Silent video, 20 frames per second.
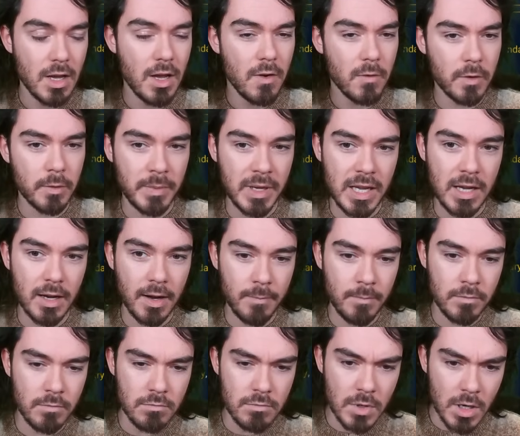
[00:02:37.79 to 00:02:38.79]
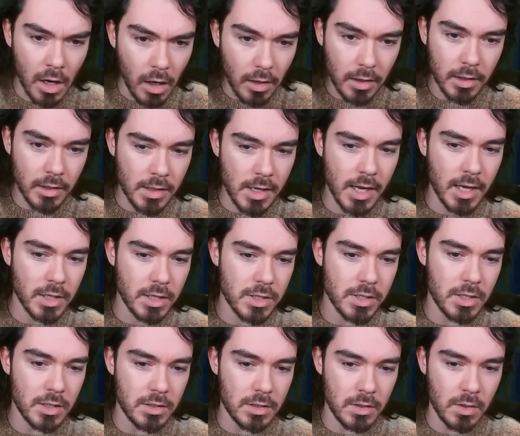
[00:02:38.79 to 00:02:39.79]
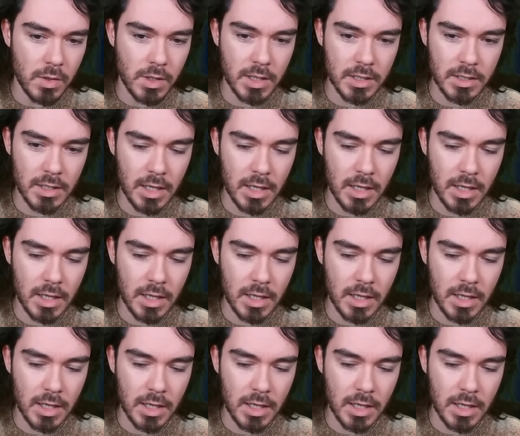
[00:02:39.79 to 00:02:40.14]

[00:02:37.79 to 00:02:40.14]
For me, I'm not going to actually do this,